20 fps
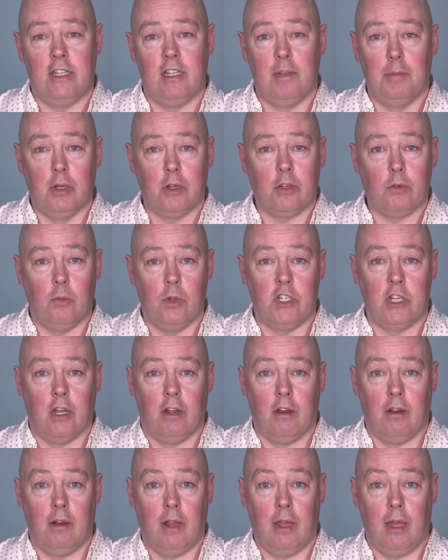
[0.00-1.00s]
in the book which
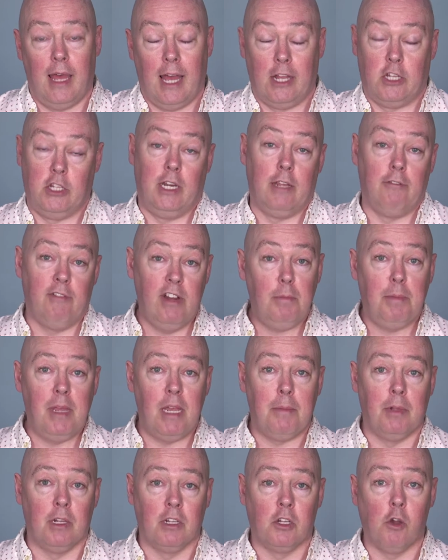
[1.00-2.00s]
are actually real
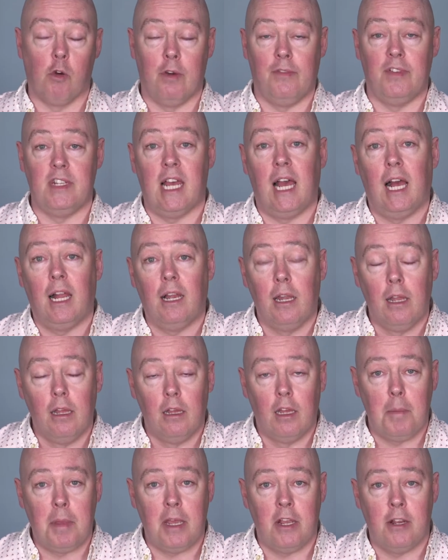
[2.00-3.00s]
people. Gore Vidal
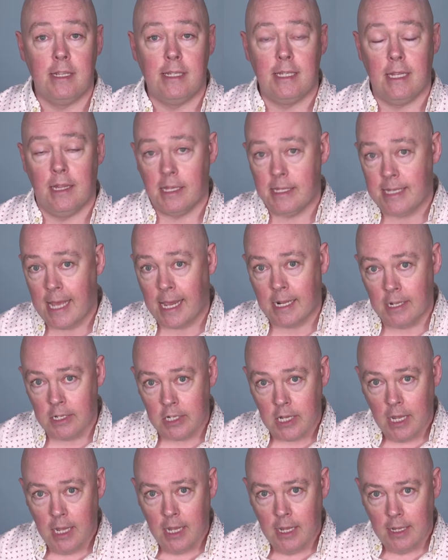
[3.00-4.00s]
appears in the
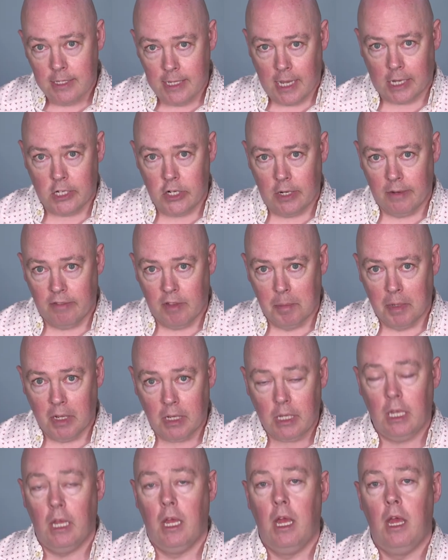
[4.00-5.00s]
second section of the
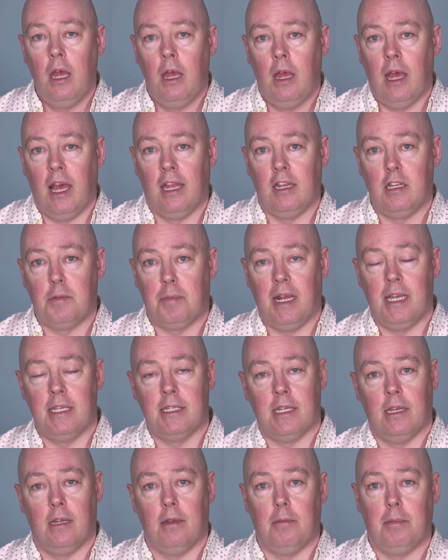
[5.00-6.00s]
book and
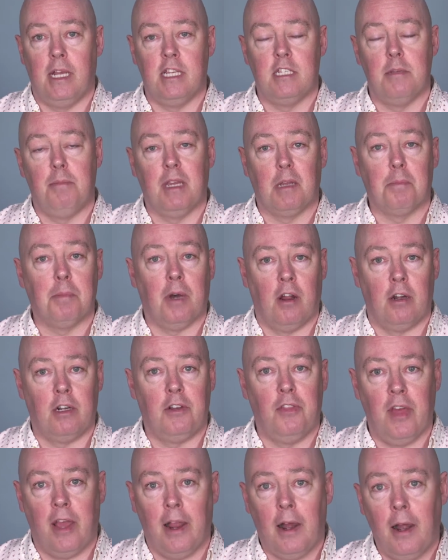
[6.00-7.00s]
plays a big
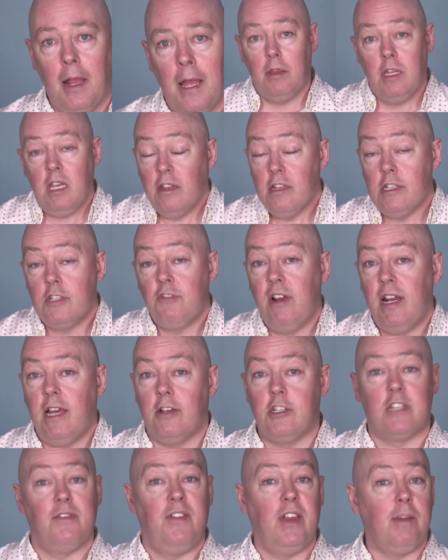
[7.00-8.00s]
part there. The others really
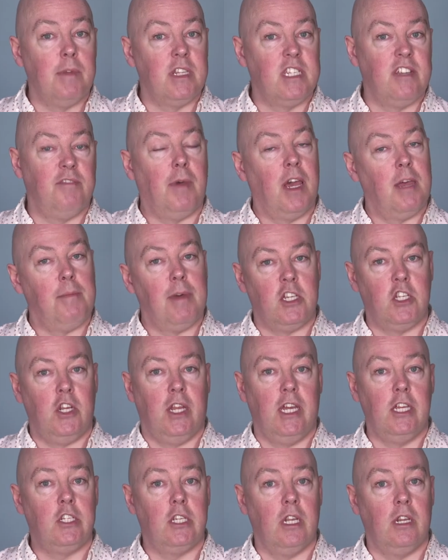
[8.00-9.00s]
are just figments of my
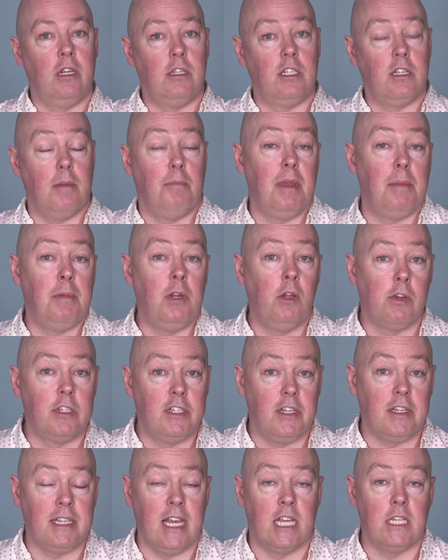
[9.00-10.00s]
imagination, some people who are
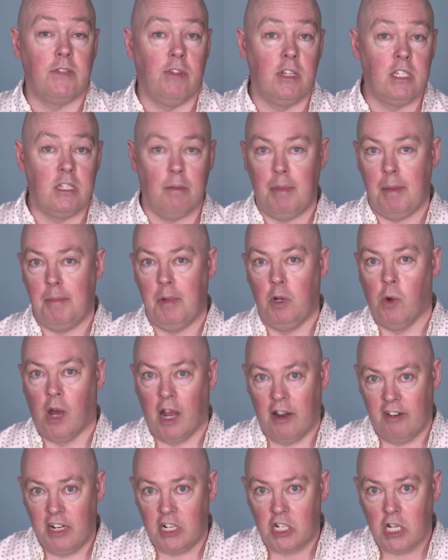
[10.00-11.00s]
successful, some people who
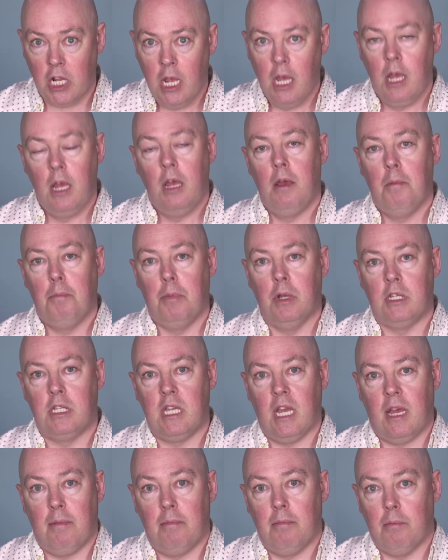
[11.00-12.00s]
aren't,
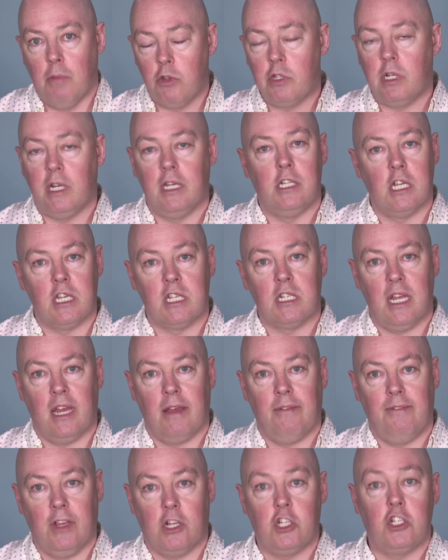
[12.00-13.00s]
but mostly just
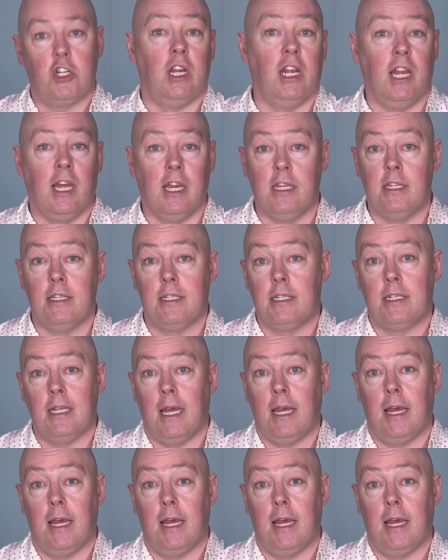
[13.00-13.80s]
fictionalized